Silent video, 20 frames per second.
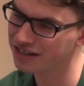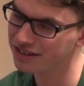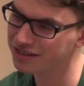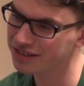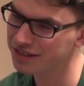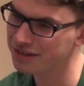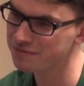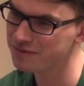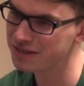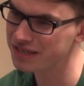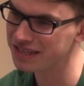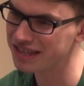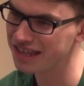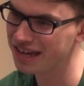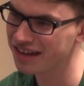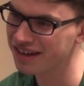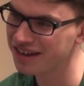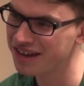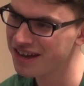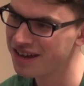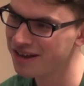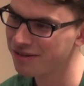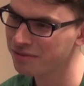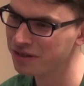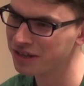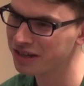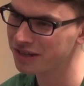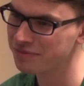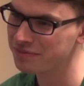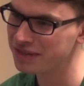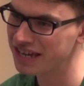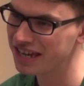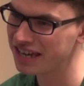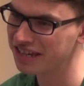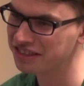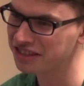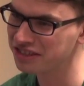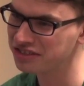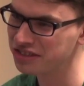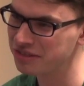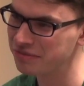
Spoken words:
I aren't going to be there. We're going to be hitting the